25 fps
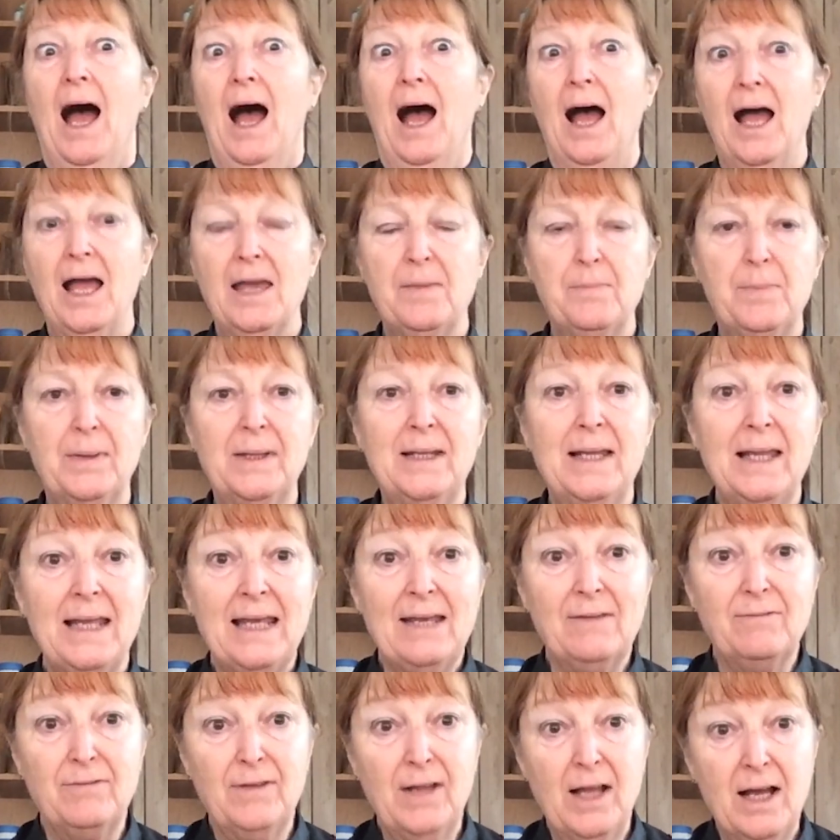I
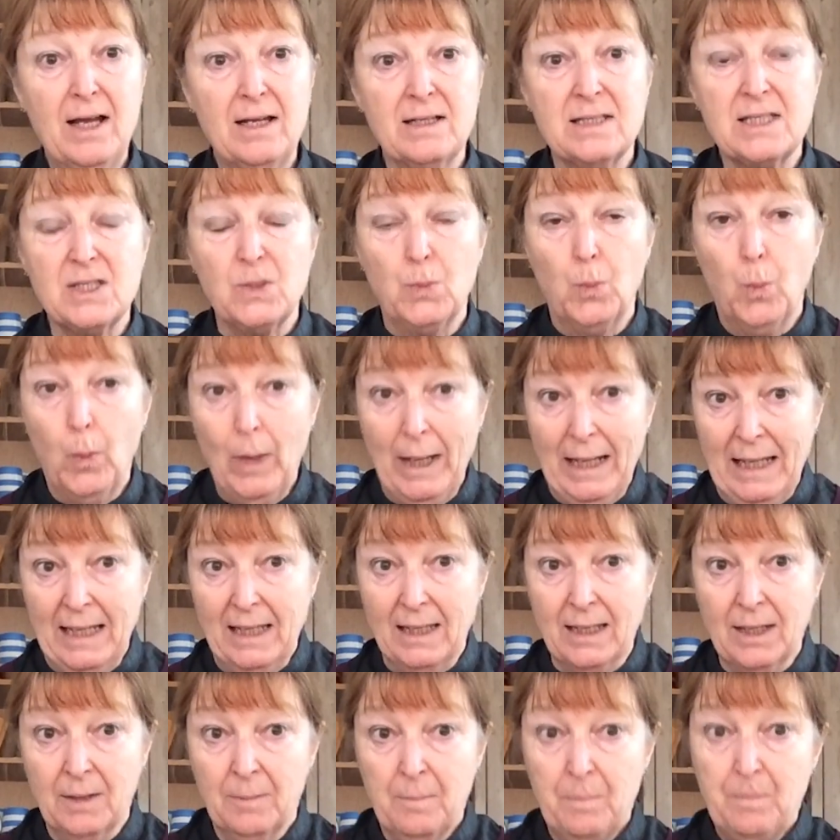believe last
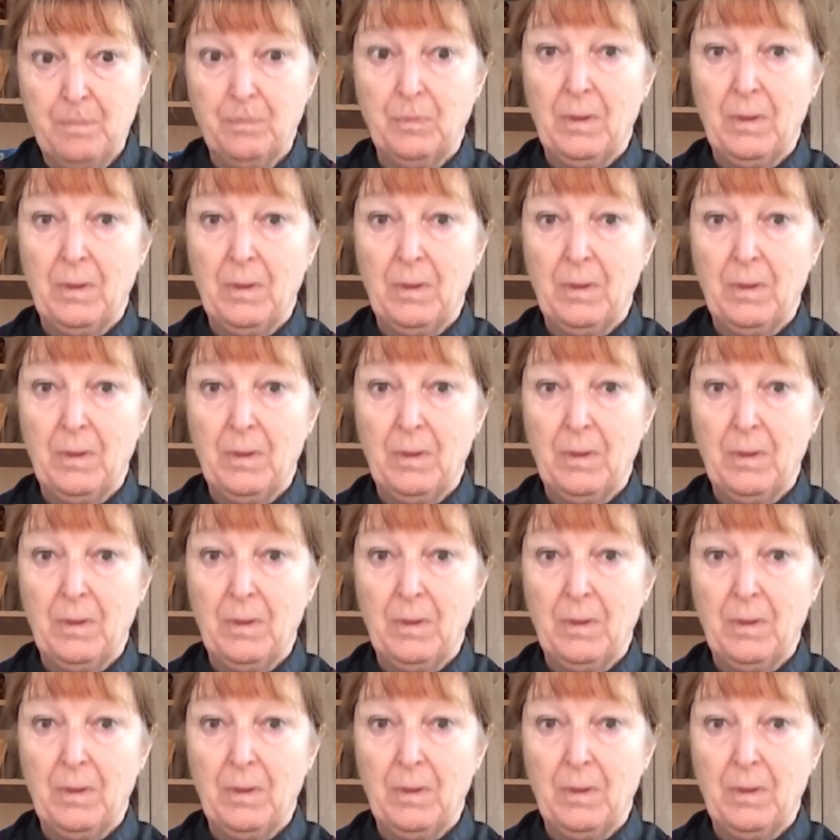week